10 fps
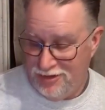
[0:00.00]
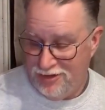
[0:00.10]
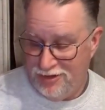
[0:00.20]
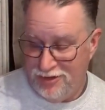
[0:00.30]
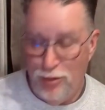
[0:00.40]

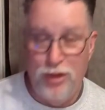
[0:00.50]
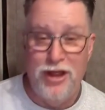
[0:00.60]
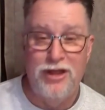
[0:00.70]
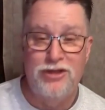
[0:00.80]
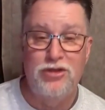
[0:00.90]
you run
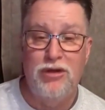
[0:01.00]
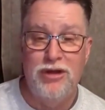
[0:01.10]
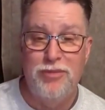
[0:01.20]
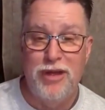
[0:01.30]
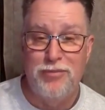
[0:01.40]
out of
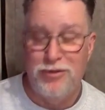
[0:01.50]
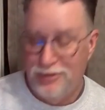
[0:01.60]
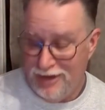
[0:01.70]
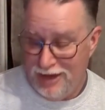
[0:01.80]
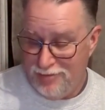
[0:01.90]
toilet paper.
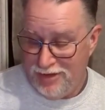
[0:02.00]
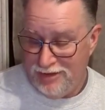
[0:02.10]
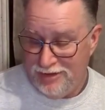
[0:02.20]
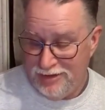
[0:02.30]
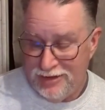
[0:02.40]
I
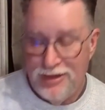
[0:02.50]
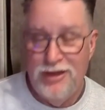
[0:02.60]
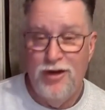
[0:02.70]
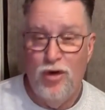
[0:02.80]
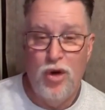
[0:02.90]
mean,
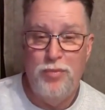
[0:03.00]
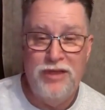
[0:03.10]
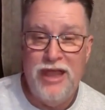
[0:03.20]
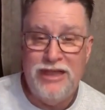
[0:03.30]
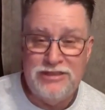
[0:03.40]
or a
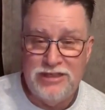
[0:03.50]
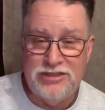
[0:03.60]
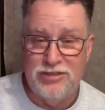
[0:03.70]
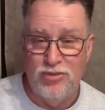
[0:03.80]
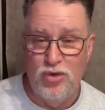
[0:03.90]
PA
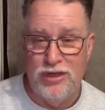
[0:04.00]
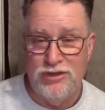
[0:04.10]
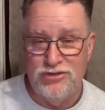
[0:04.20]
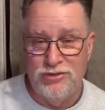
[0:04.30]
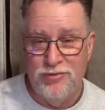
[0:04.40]
system
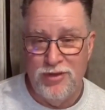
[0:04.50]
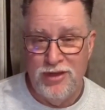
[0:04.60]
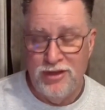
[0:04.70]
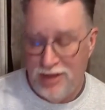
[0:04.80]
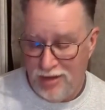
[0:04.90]
quits.
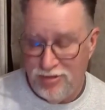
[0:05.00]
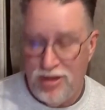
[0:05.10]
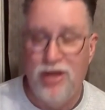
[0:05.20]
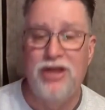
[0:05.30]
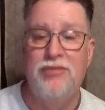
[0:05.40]
I'm
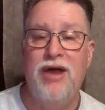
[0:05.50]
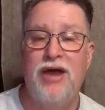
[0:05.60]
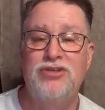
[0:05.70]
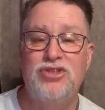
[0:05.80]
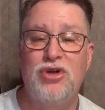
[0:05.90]
talking
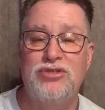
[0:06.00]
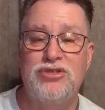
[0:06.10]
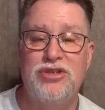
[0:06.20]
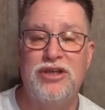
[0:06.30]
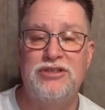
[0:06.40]
about church
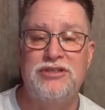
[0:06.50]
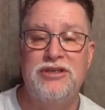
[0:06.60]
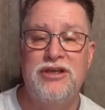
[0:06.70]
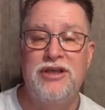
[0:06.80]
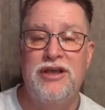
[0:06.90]
things.
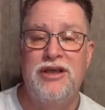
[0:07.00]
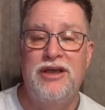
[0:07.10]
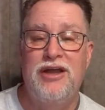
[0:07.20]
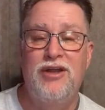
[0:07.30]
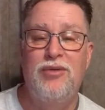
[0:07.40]

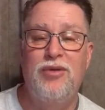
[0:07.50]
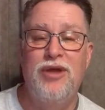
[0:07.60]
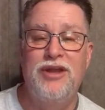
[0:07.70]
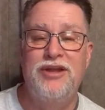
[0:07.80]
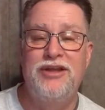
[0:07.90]
Hello,
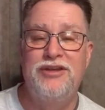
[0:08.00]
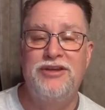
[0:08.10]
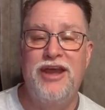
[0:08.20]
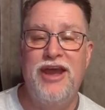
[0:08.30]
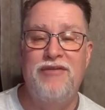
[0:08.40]
Brandy. Good
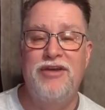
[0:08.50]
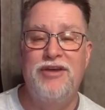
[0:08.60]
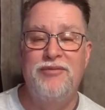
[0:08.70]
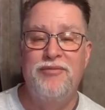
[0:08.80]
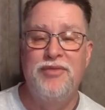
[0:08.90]
to have
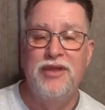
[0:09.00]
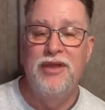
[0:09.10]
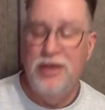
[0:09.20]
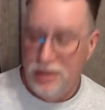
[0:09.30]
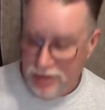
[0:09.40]
you.
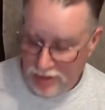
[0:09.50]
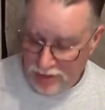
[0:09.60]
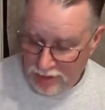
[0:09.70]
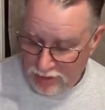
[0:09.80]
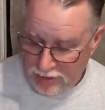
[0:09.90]

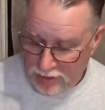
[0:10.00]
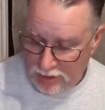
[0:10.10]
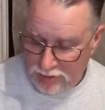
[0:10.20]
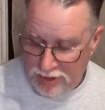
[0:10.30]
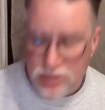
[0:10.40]

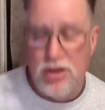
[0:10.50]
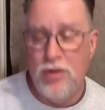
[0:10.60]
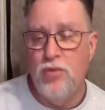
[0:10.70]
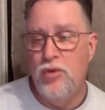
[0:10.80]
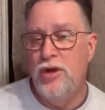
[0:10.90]
These are
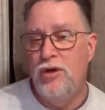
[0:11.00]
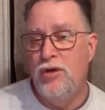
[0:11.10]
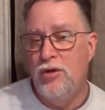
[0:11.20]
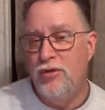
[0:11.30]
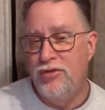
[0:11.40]

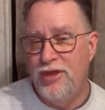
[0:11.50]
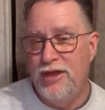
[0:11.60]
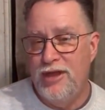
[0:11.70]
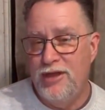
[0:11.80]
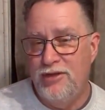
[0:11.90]
real
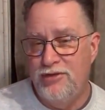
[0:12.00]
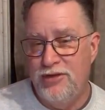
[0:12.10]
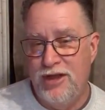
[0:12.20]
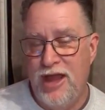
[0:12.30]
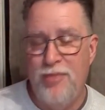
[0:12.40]
things
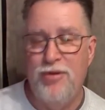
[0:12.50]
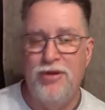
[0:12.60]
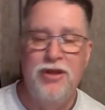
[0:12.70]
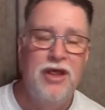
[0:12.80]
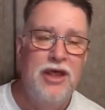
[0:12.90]
that happen.
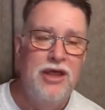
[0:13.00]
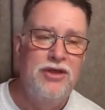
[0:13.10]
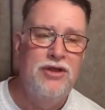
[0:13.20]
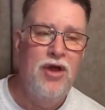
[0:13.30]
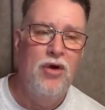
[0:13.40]
Do
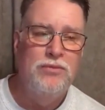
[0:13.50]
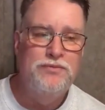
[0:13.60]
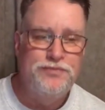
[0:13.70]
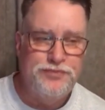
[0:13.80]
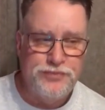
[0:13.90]
you know?
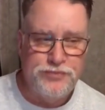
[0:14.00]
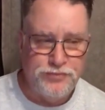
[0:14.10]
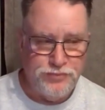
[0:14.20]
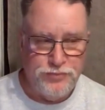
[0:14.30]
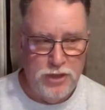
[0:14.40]

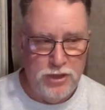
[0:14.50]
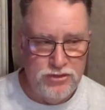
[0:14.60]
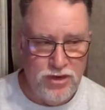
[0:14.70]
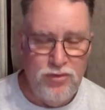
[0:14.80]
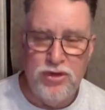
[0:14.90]

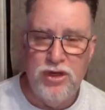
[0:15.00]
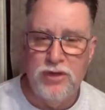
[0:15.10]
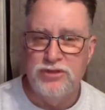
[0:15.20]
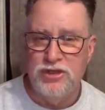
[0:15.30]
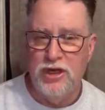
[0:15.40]
Several
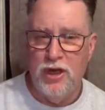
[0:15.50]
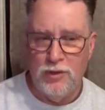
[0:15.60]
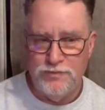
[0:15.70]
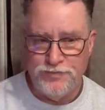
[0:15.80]
years ago,